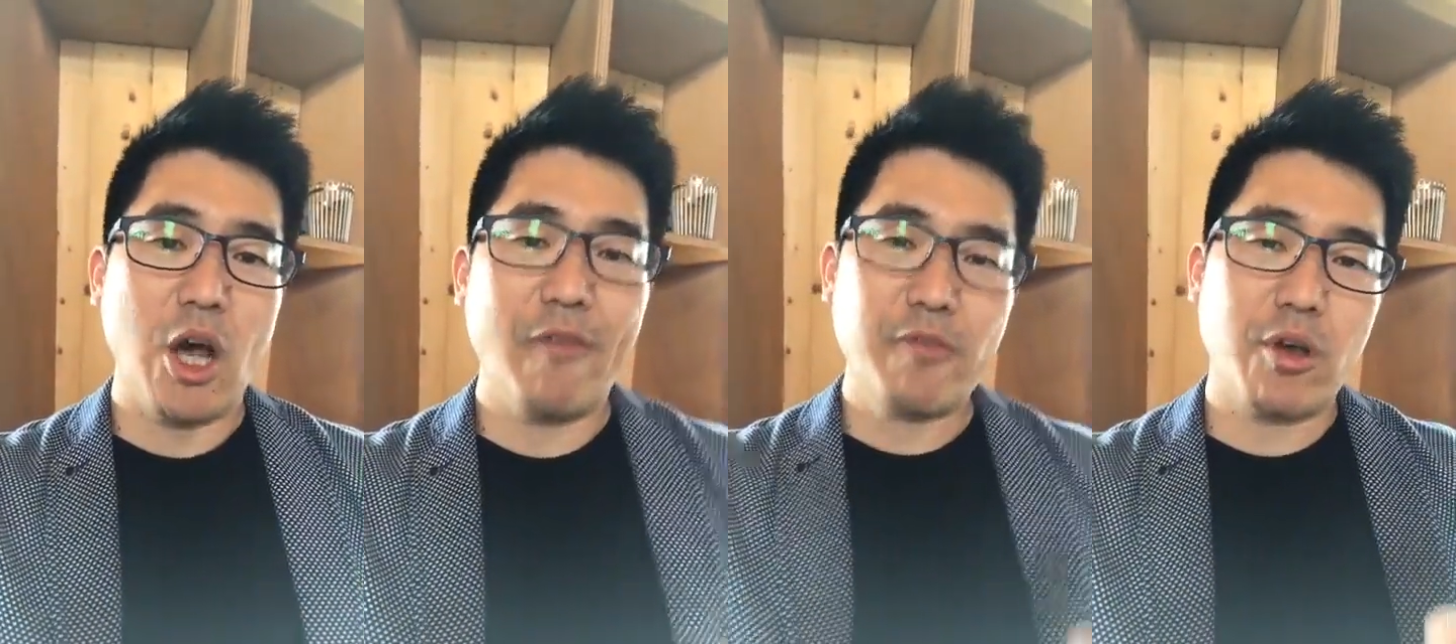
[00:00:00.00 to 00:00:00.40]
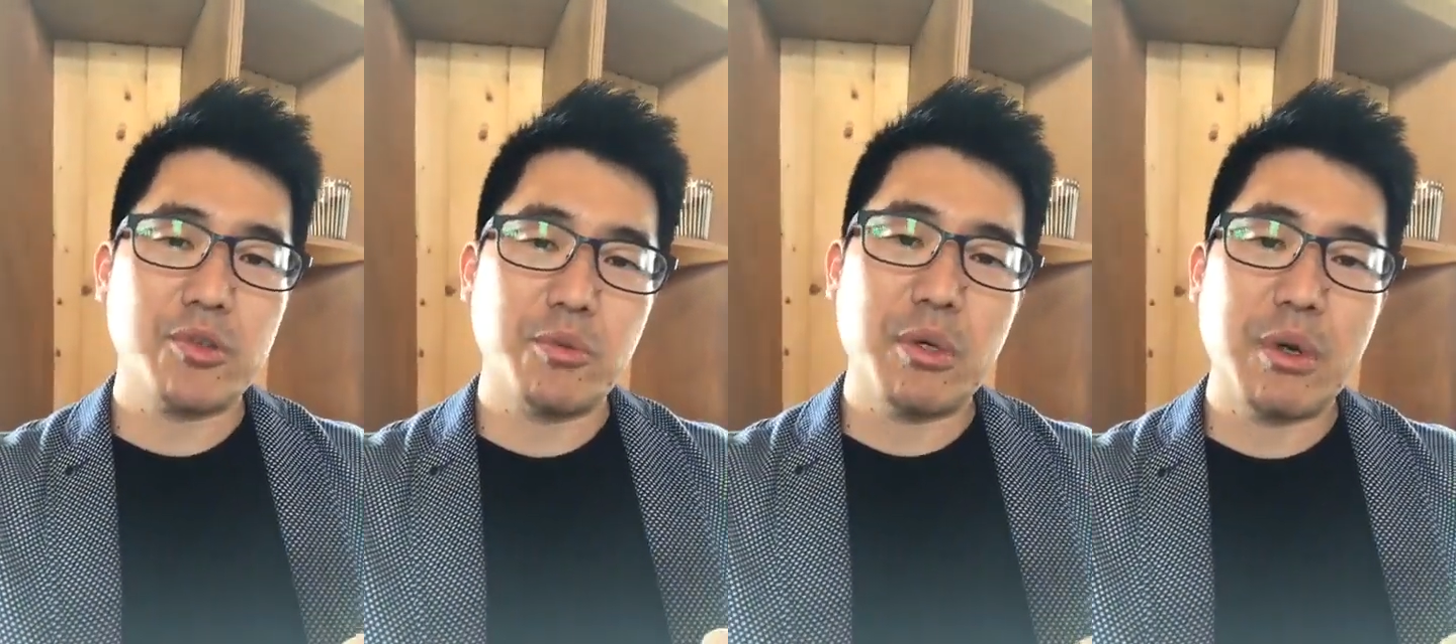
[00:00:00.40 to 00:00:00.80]
Of
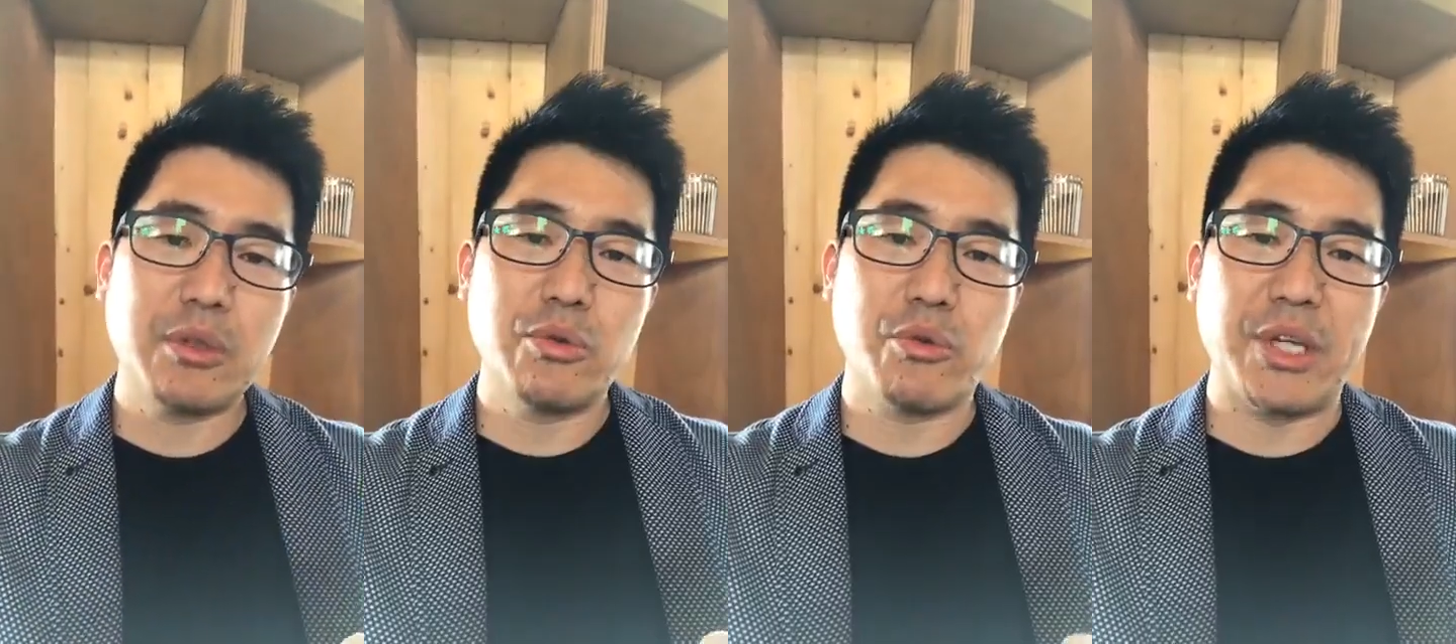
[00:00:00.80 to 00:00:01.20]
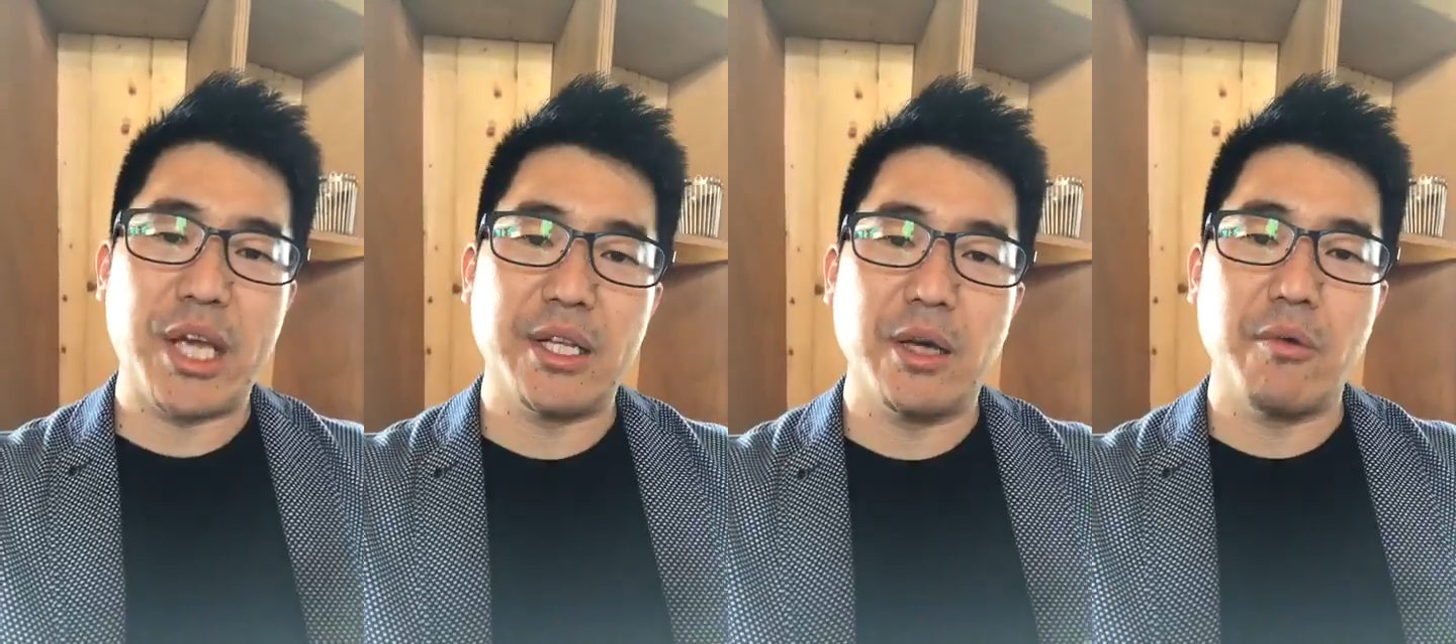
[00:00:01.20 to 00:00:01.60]
course, we want to
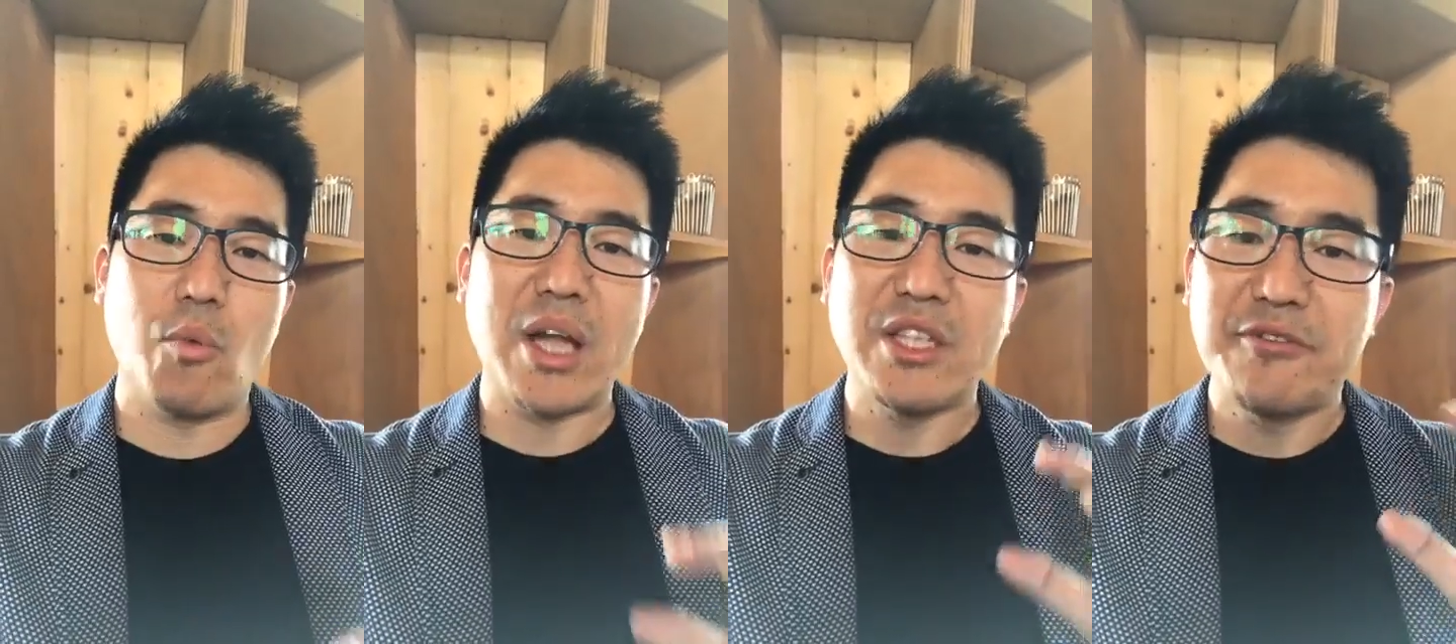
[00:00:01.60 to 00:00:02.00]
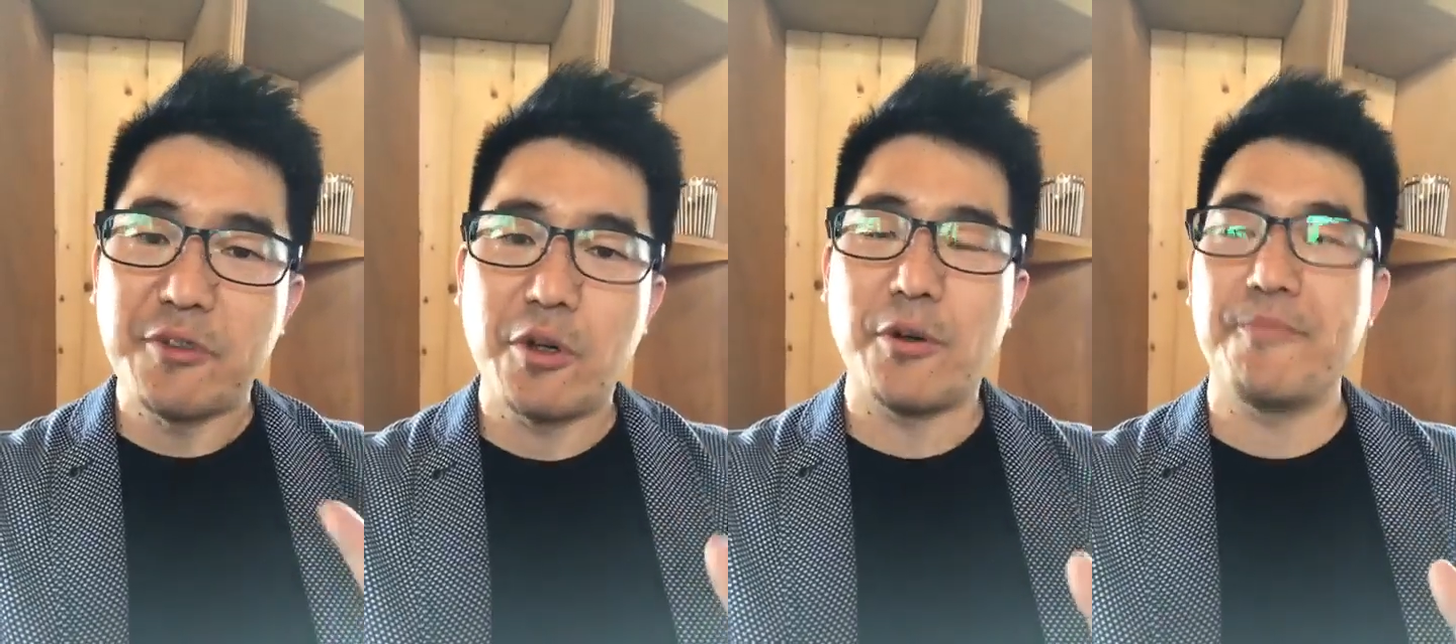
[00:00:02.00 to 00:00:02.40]
create a
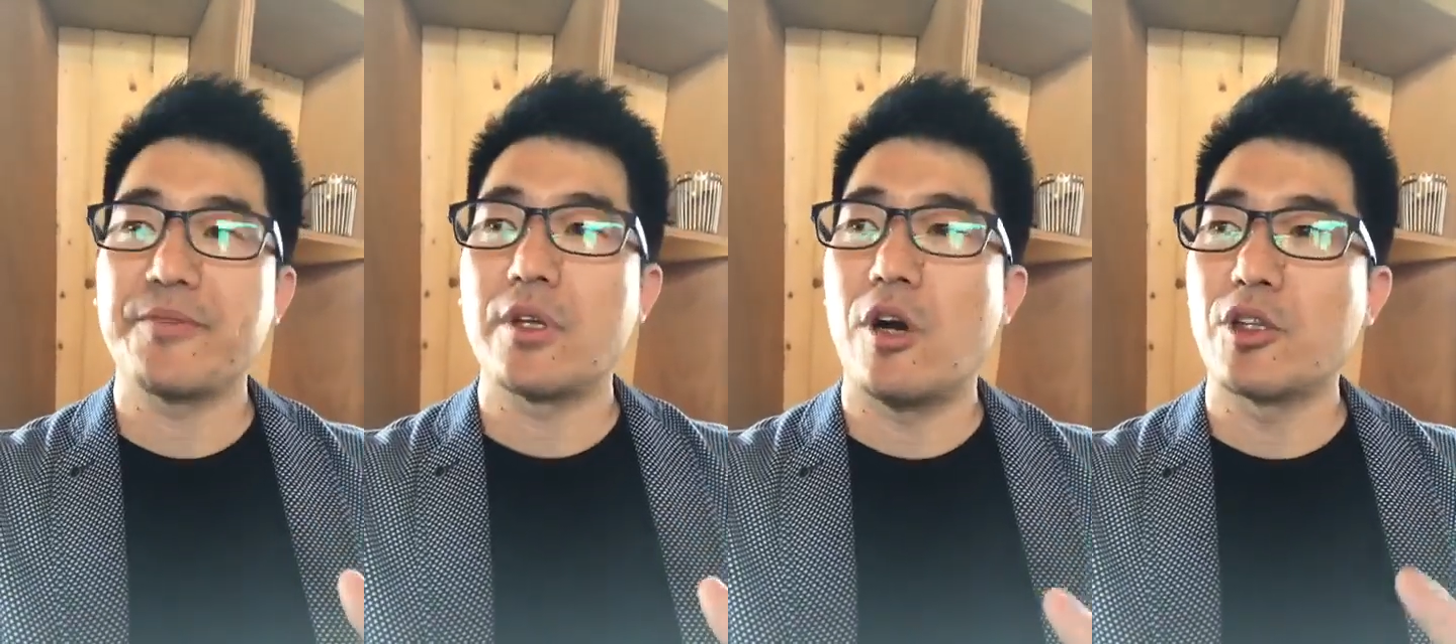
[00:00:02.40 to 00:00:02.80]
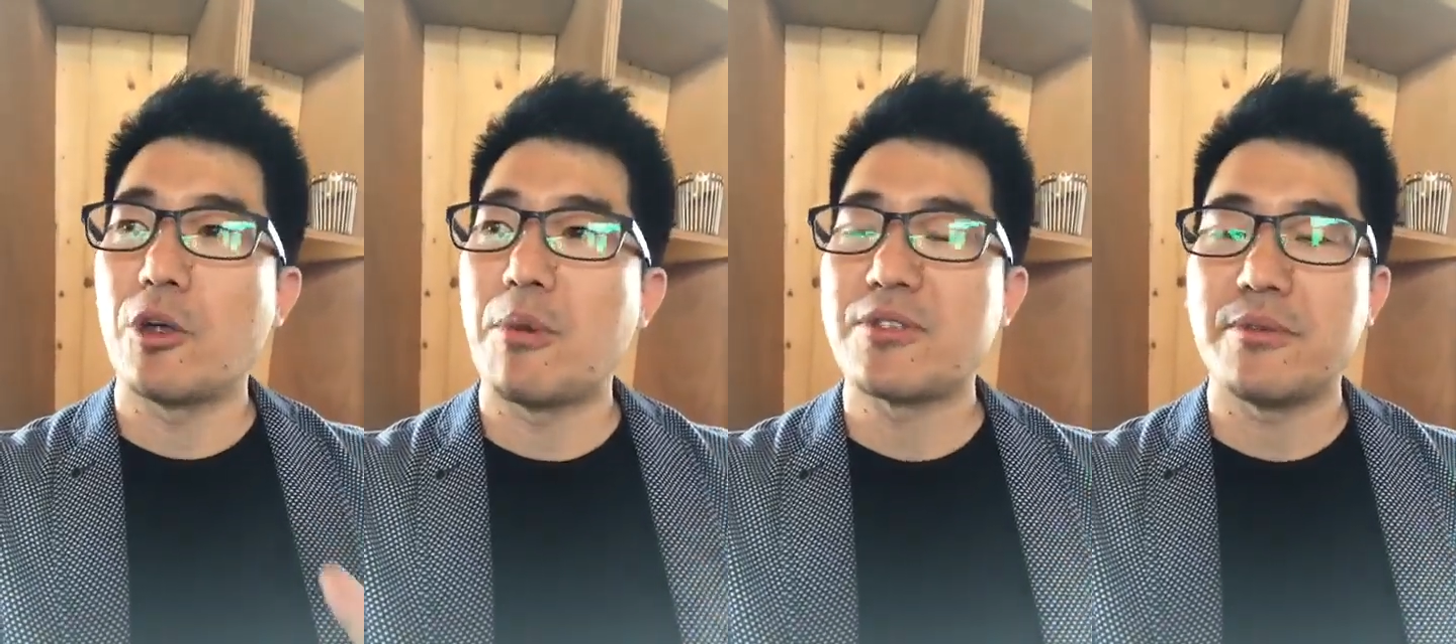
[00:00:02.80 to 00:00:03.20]
wonderful
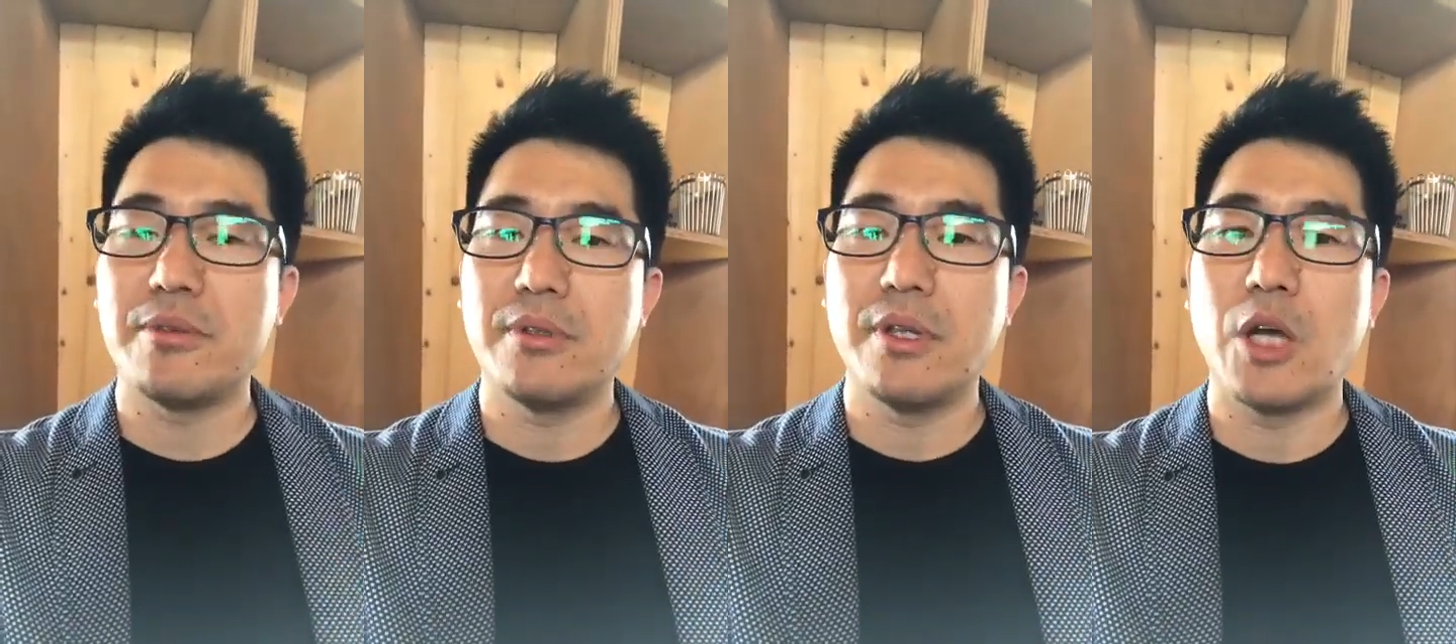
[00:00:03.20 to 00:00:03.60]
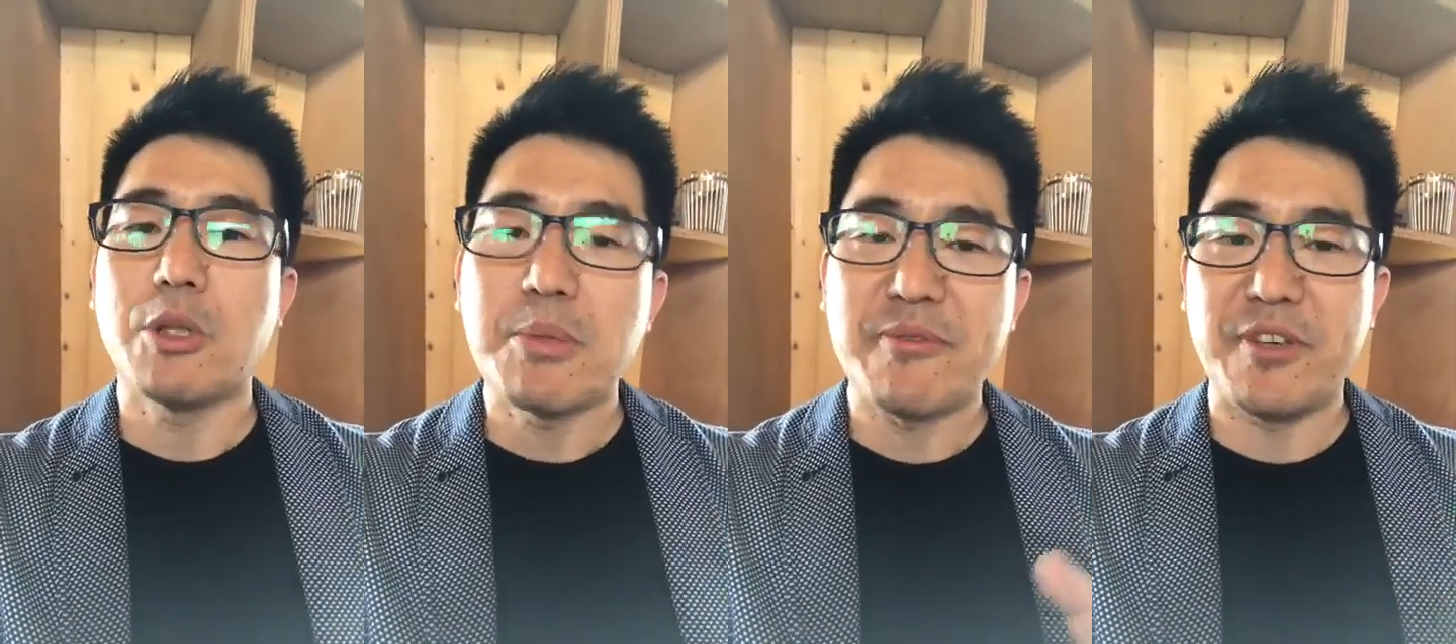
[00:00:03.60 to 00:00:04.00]

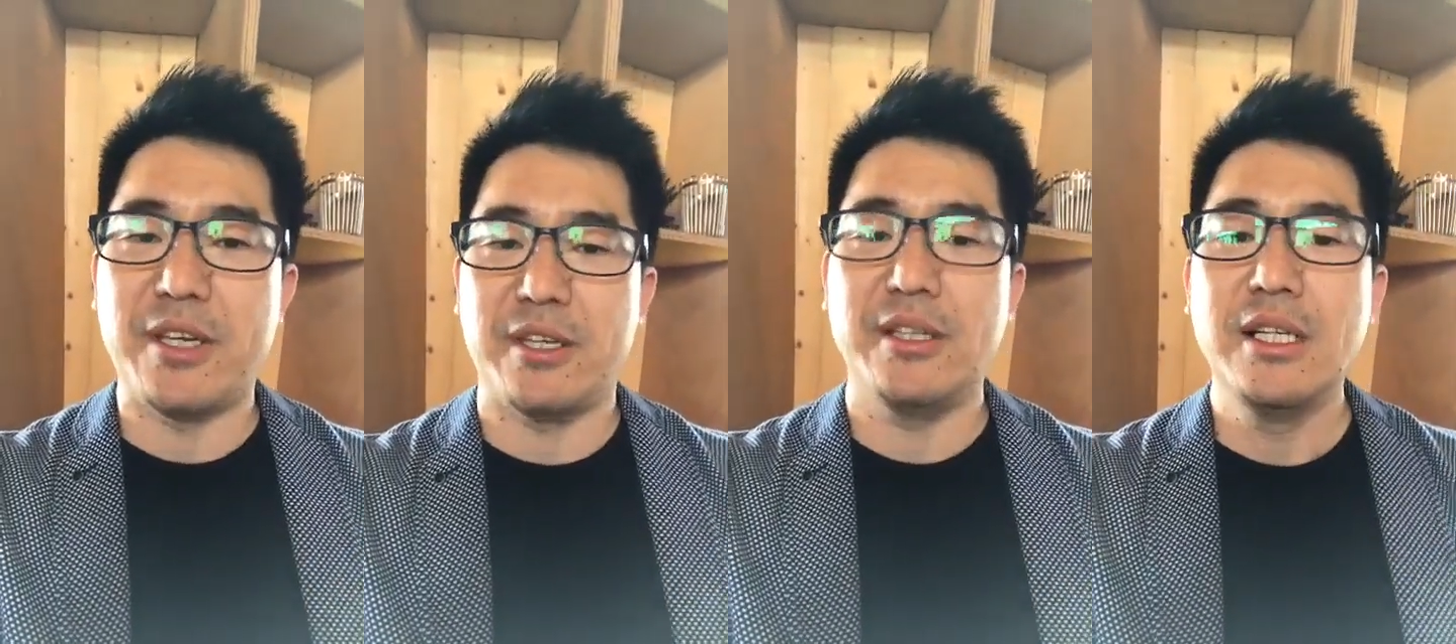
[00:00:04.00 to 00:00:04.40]
atmosphere.